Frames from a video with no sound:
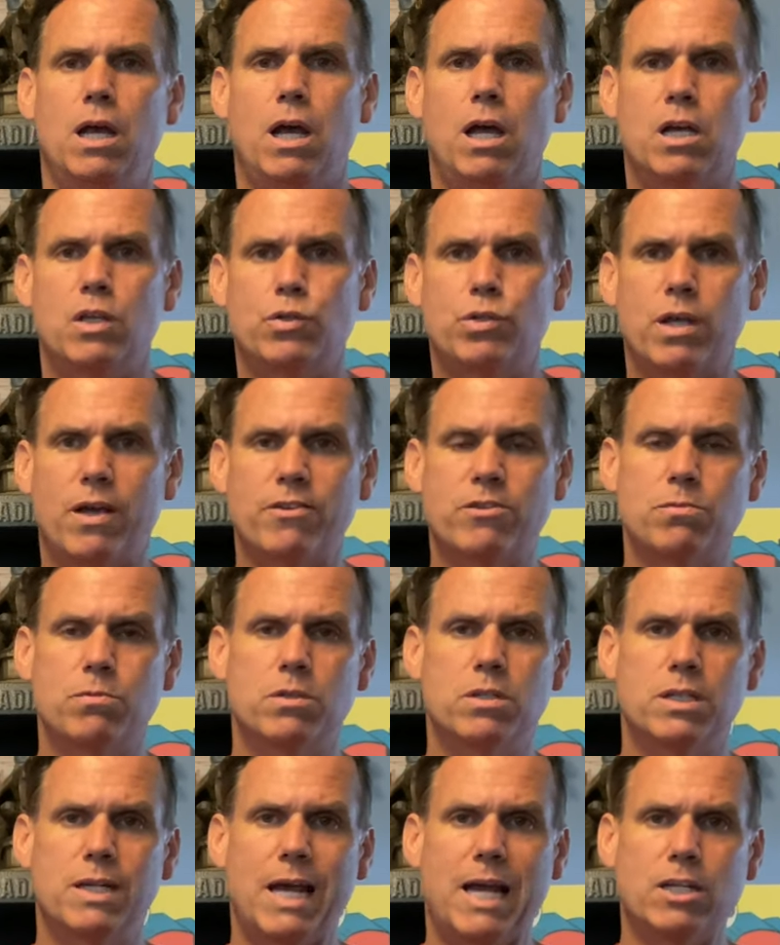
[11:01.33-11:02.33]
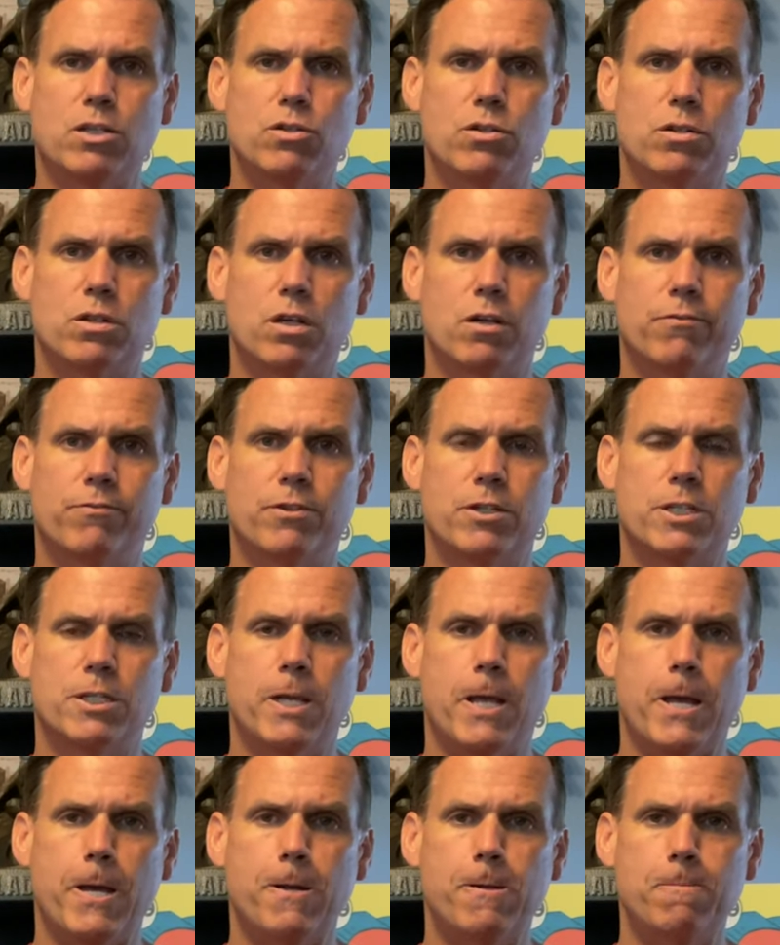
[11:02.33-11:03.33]
I also have some statues there for
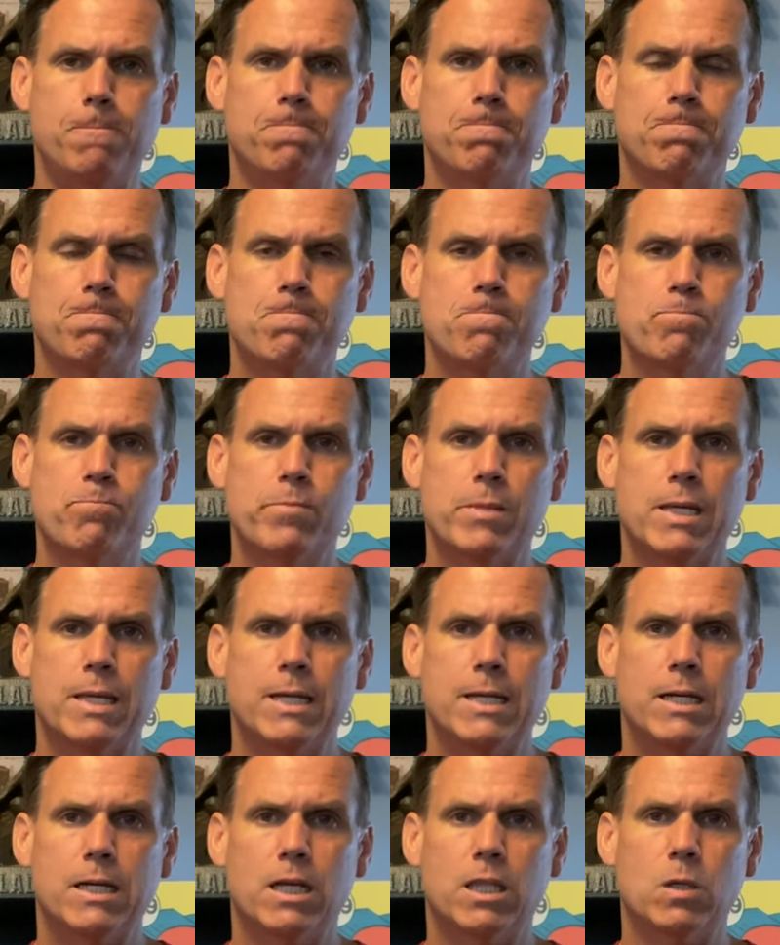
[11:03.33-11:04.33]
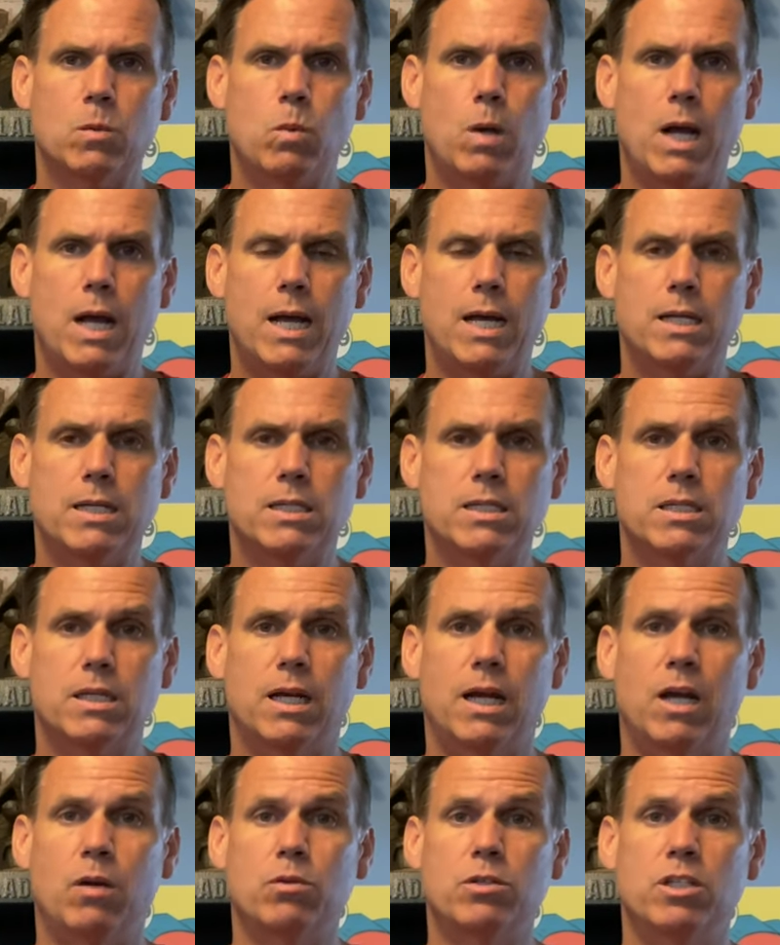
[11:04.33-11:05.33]
sale. Otherwise,
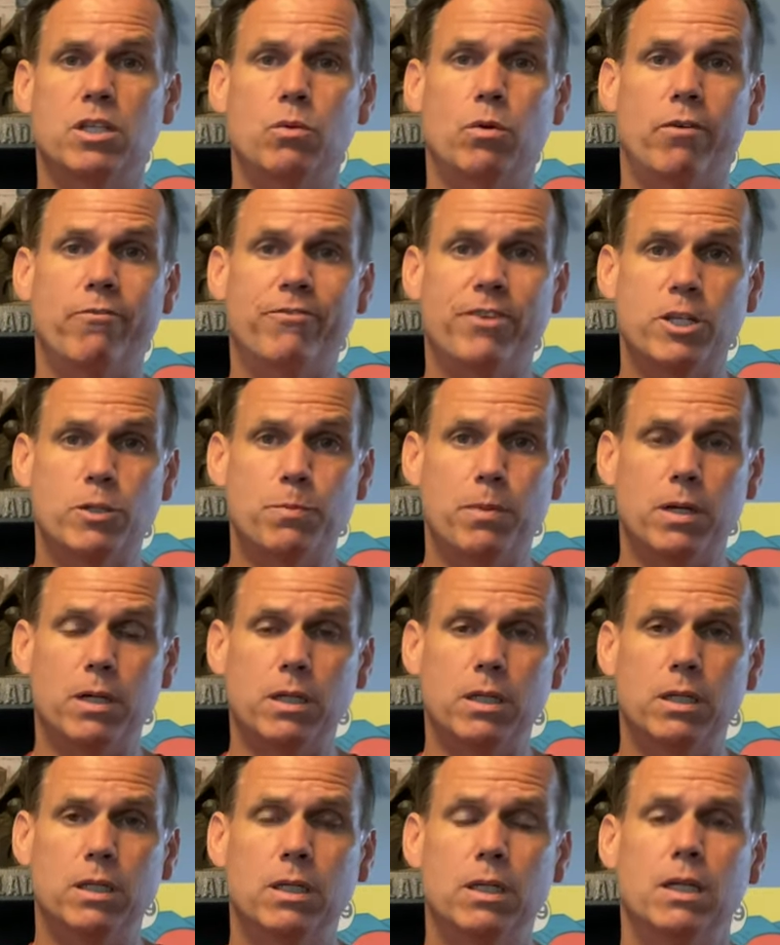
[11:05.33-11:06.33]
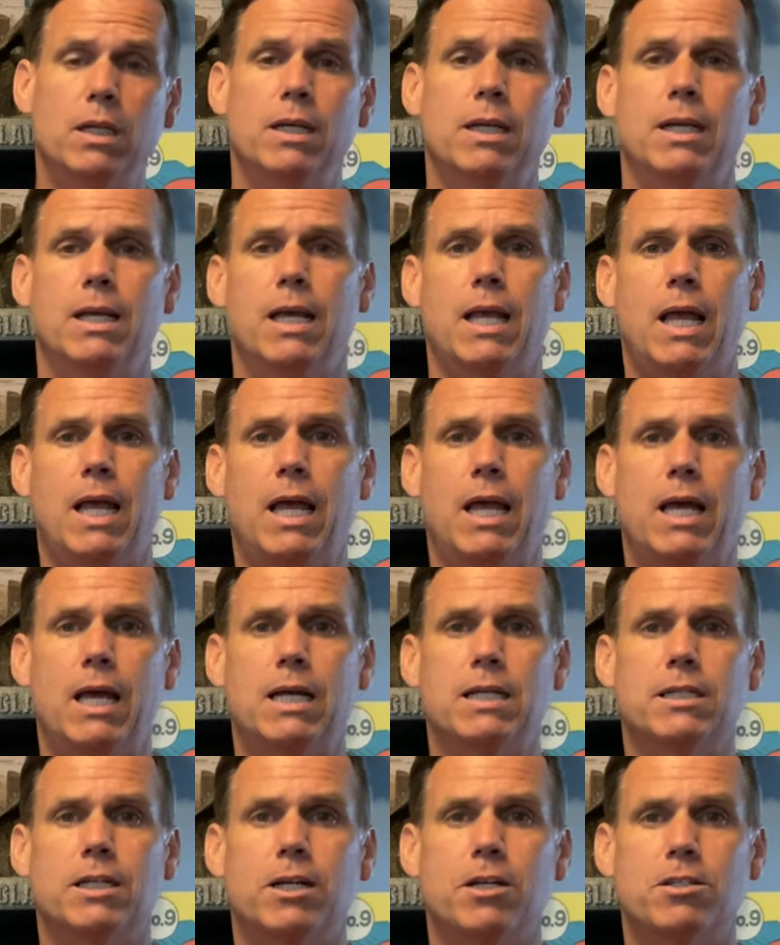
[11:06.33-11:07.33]
I will see you on Facebook,
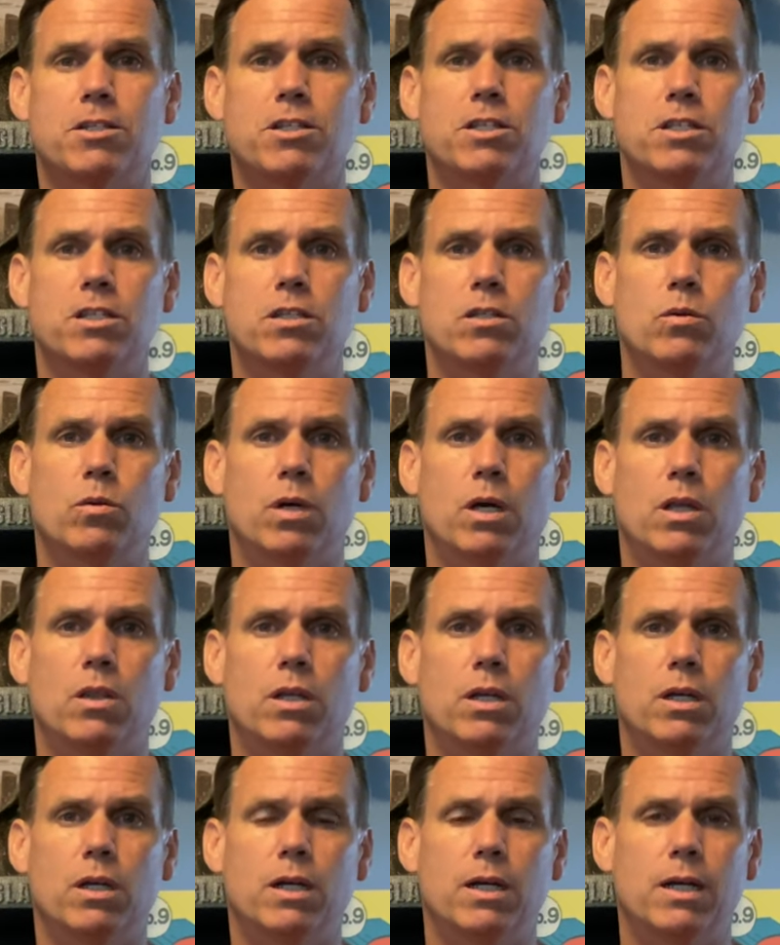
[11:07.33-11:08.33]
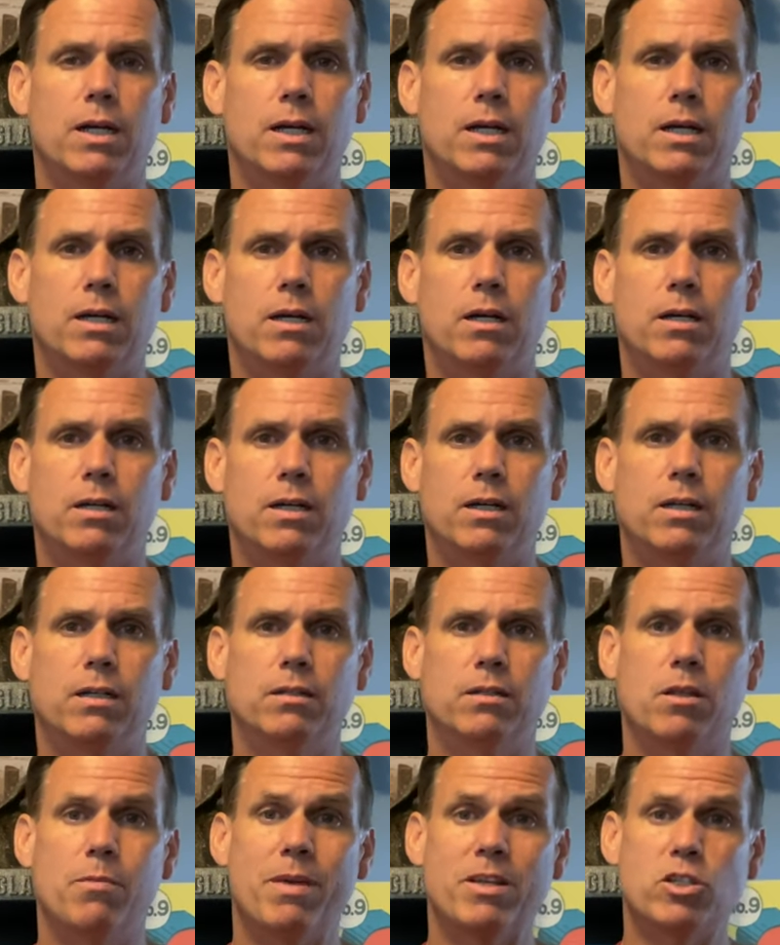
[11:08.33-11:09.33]
and I'll see you on the, uh,
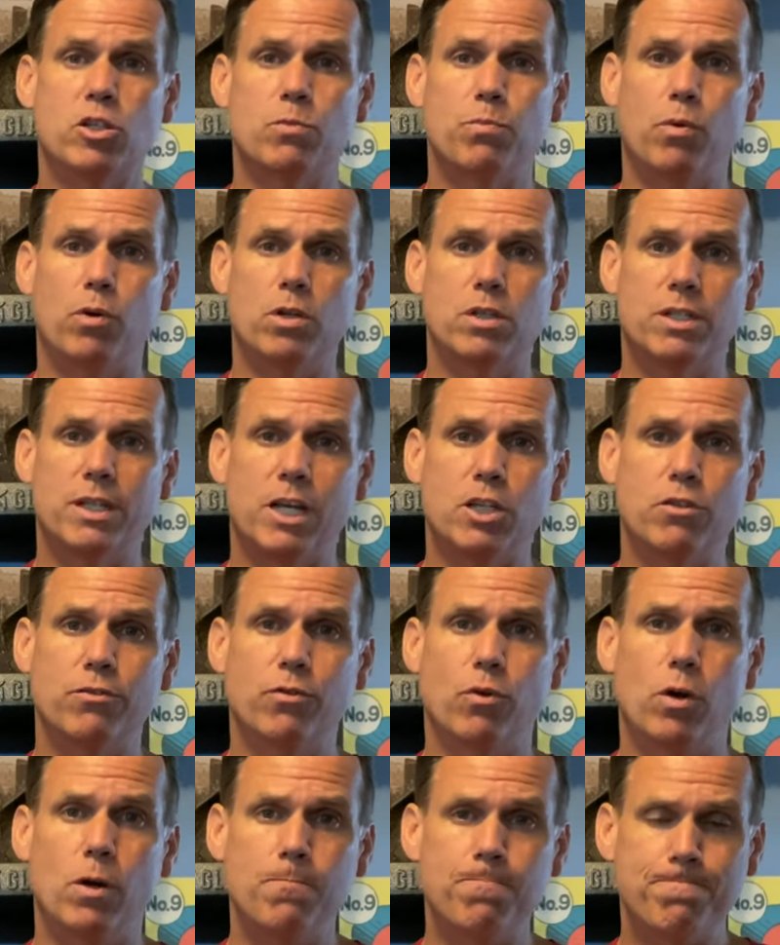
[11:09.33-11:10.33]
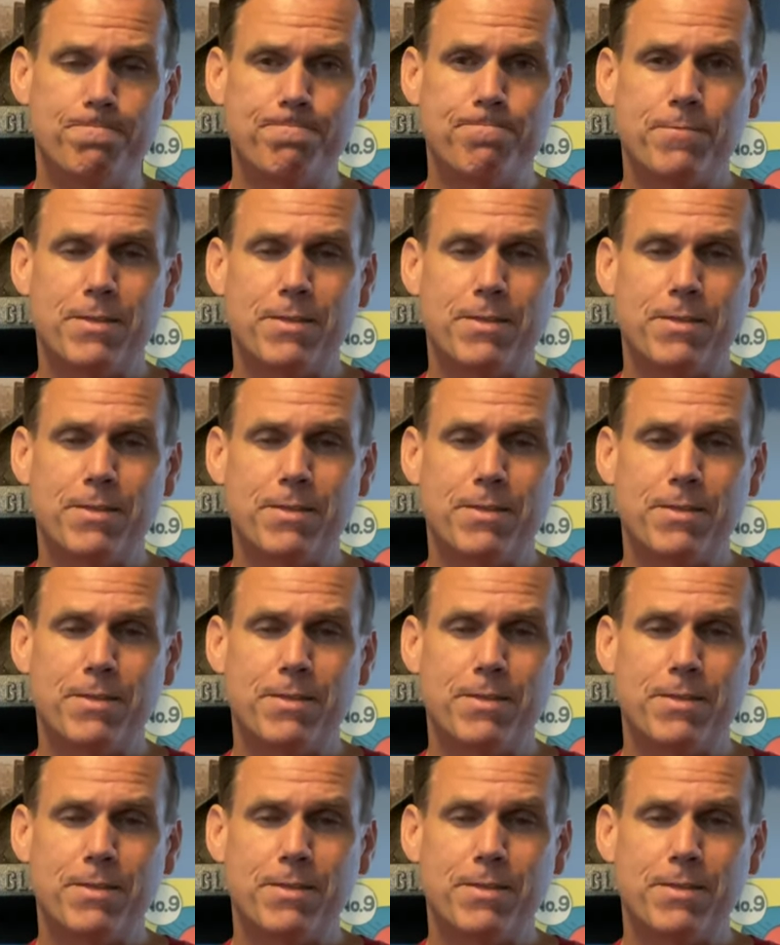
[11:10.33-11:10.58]
on the message board statue forum.